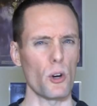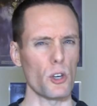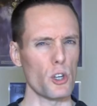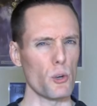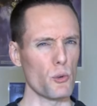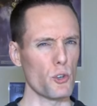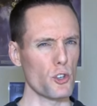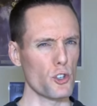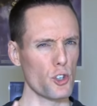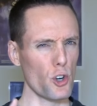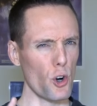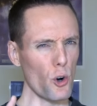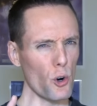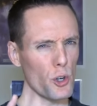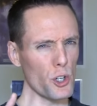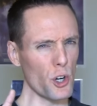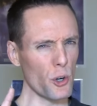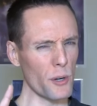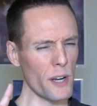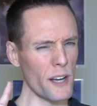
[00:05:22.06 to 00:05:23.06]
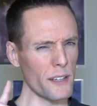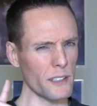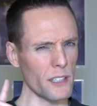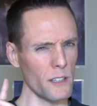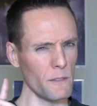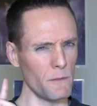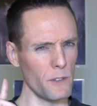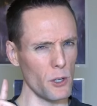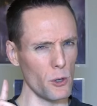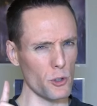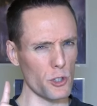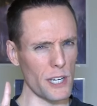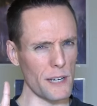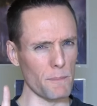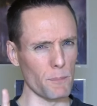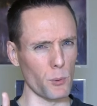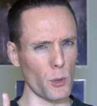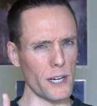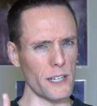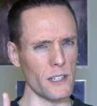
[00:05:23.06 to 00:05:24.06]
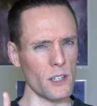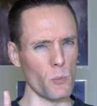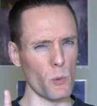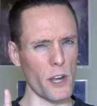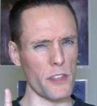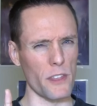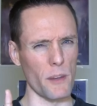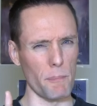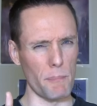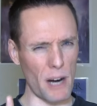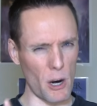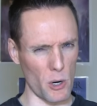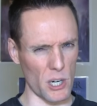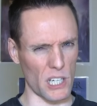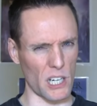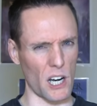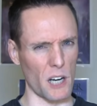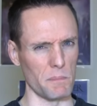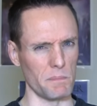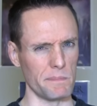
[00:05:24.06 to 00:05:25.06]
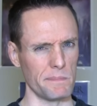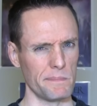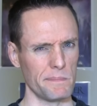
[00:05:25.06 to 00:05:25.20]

Are you sure you're not confusing Britain with America?